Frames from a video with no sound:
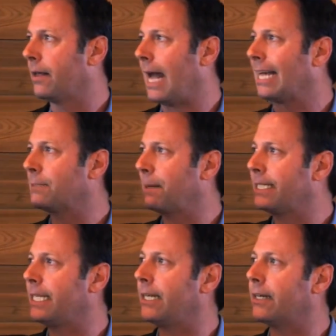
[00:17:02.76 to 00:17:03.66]

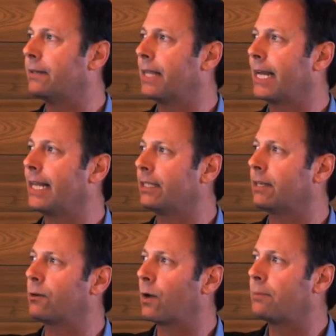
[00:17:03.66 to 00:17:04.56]
aspect here that I think is
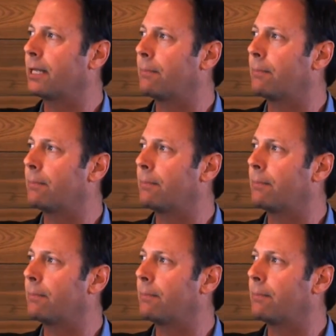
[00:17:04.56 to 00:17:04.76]
incredibly